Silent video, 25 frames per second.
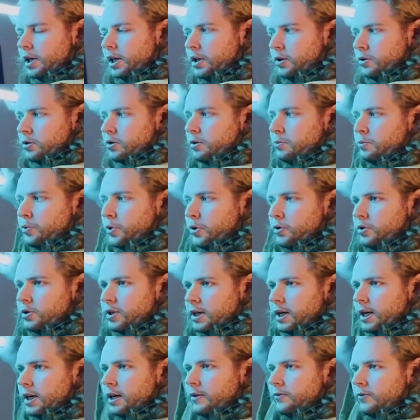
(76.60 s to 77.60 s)
You're supposed
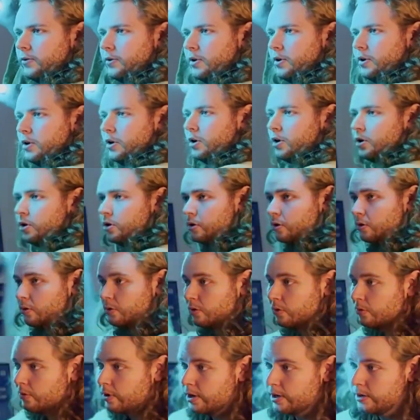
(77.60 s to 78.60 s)
to kind of go
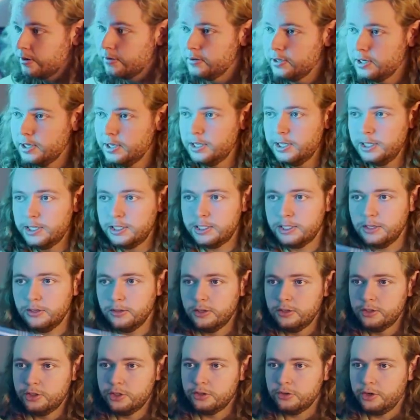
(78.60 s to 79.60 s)
around and
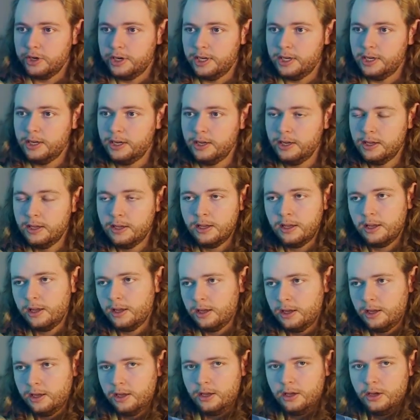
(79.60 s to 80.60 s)
still strike
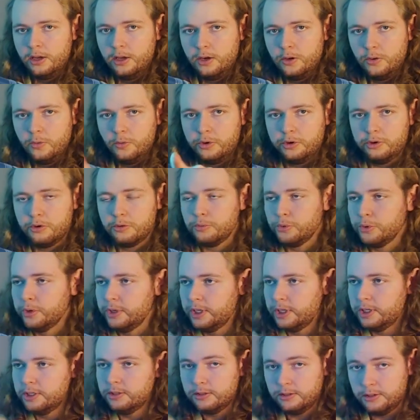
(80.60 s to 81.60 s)
where you're
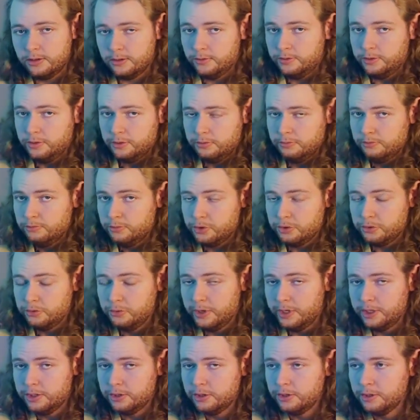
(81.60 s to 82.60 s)
pointing, so your true
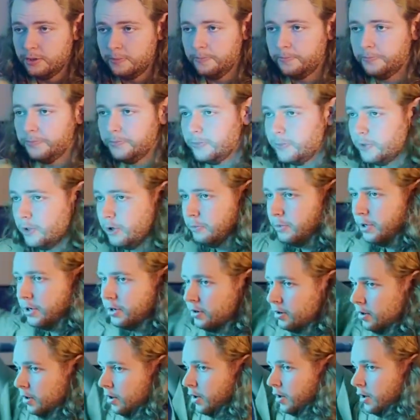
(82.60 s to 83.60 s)
edge, no
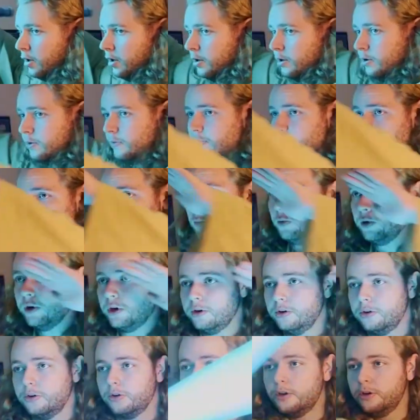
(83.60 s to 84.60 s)
matter from
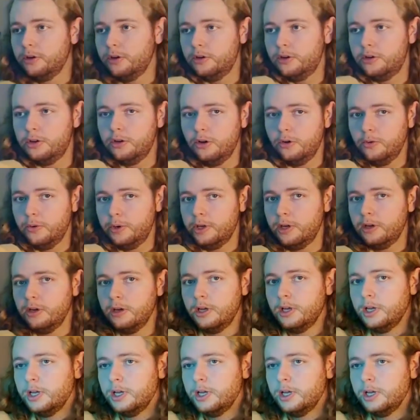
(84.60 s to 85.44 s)
where you're going.